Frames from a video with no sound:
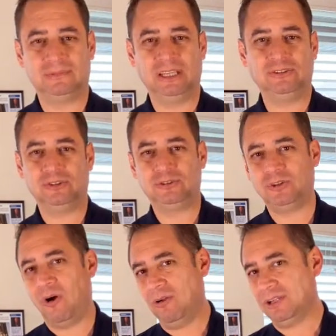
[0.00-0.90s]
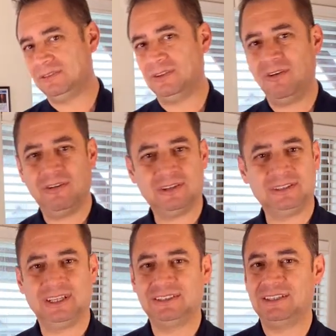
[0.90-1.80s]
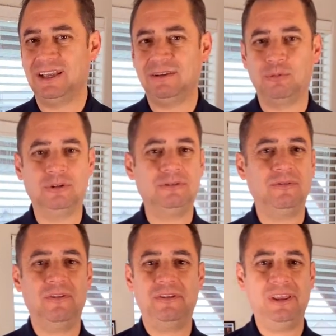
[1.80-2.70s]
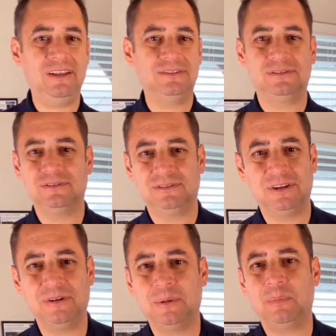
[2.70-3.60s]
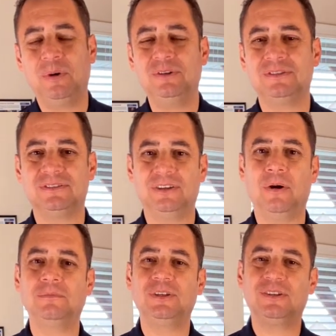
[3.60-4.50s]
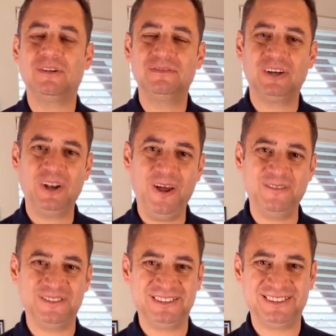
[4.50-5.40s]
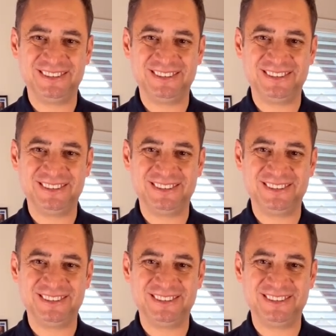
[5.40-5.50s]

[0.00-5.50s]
they just talk and talk, and they say wonderful things to the other person, the object of their love.